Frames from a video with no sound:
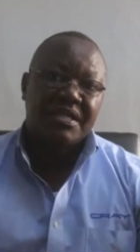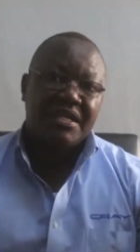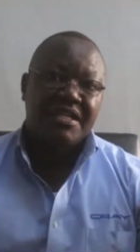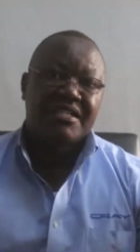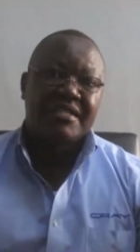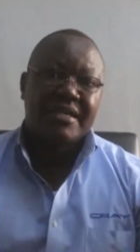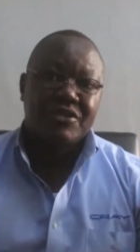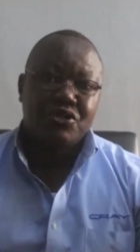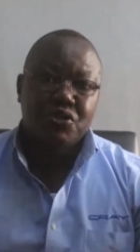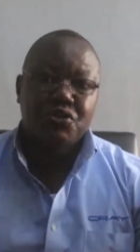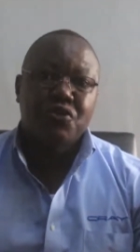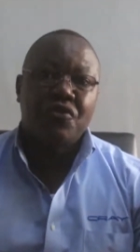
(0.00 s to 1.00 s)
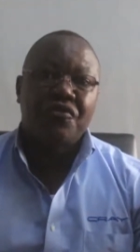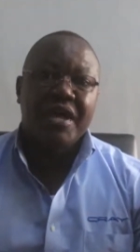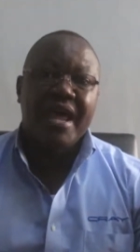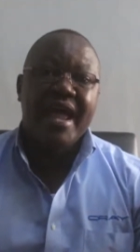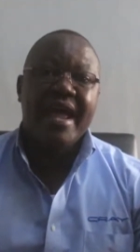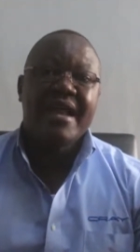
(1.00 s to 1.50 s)
It's a duty
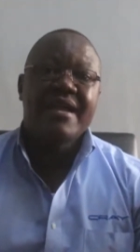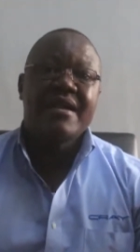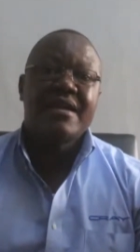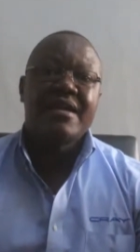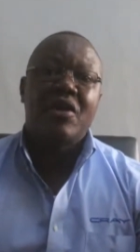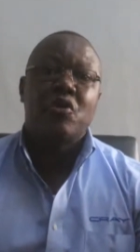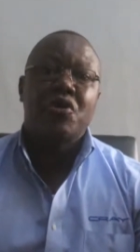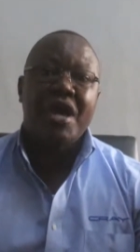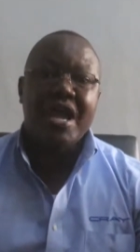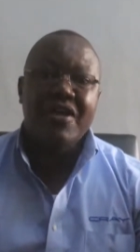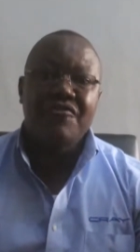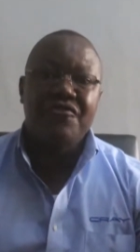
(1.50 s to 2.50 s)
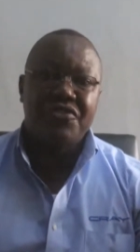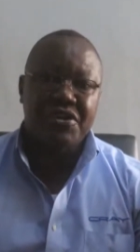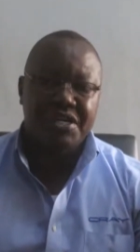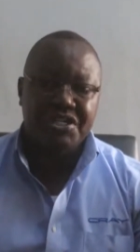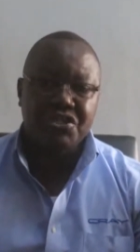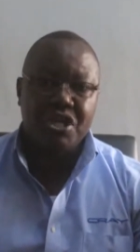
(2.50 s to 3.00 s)
of any or every
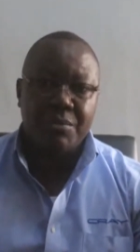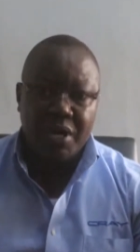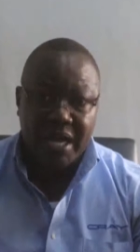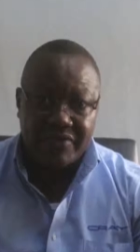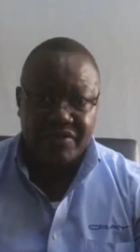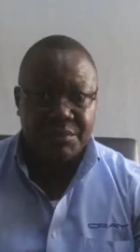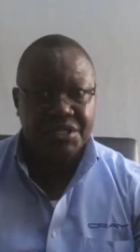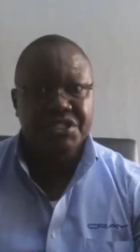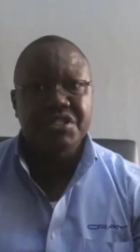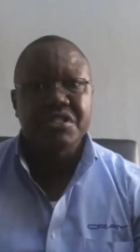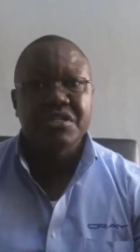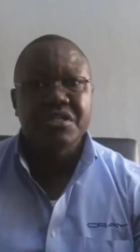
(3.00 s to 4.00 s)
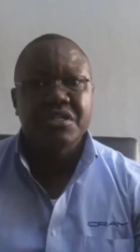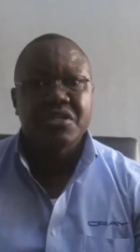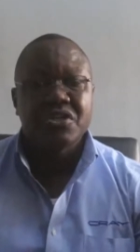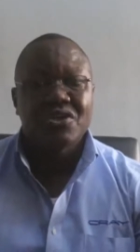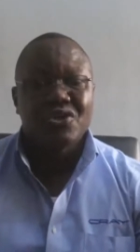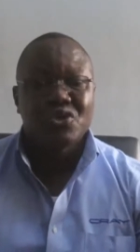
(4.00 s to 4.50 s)
reasonable government
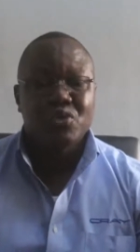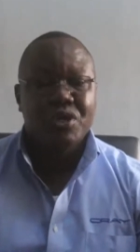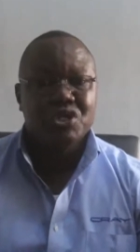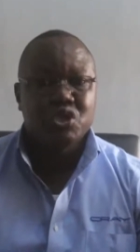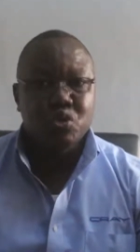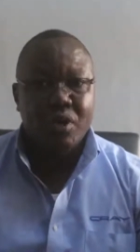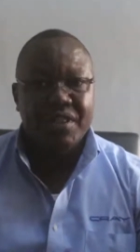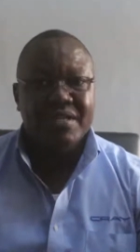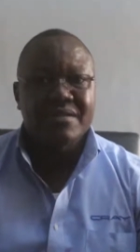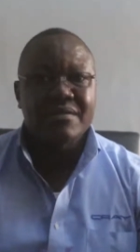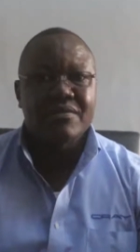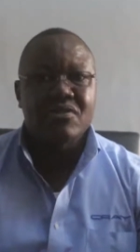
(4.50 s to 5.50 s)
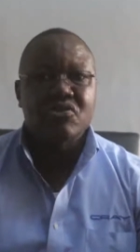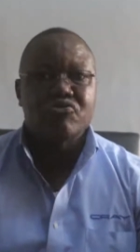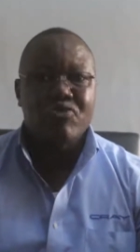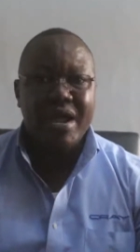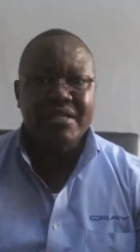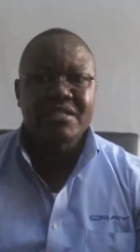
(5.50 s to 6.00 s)
to ensure that the
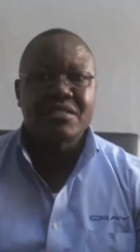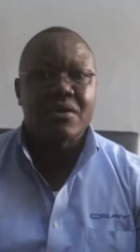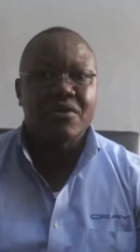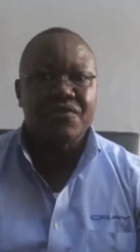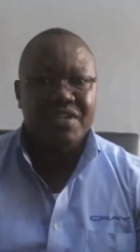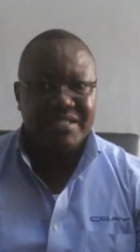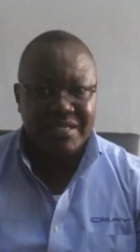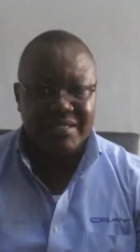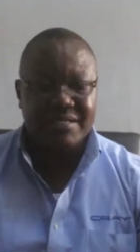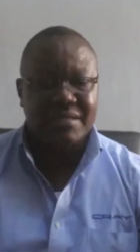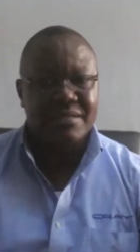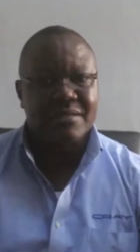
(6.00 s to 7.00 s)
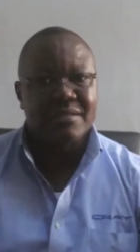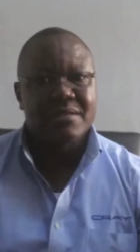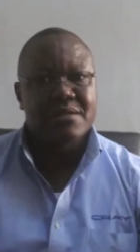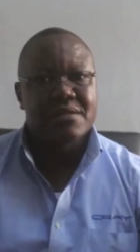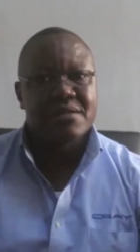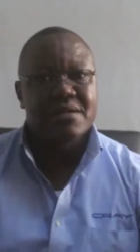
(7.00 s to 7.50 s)
rights of the
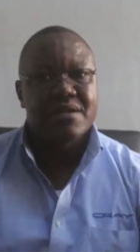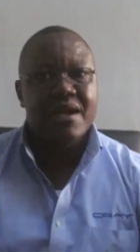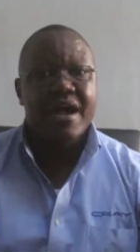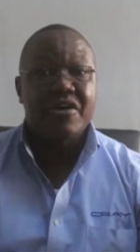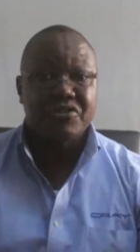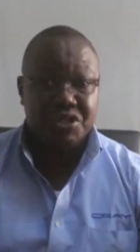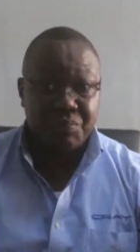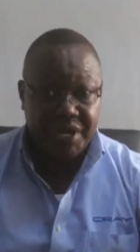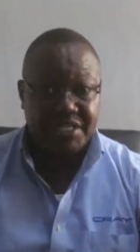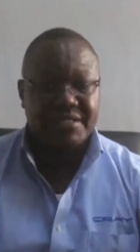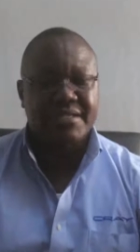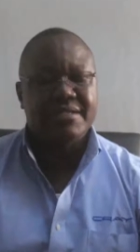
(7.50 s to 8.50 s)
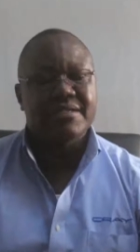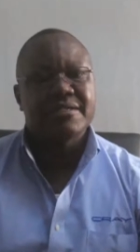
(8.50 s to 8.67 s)
citizens are respected.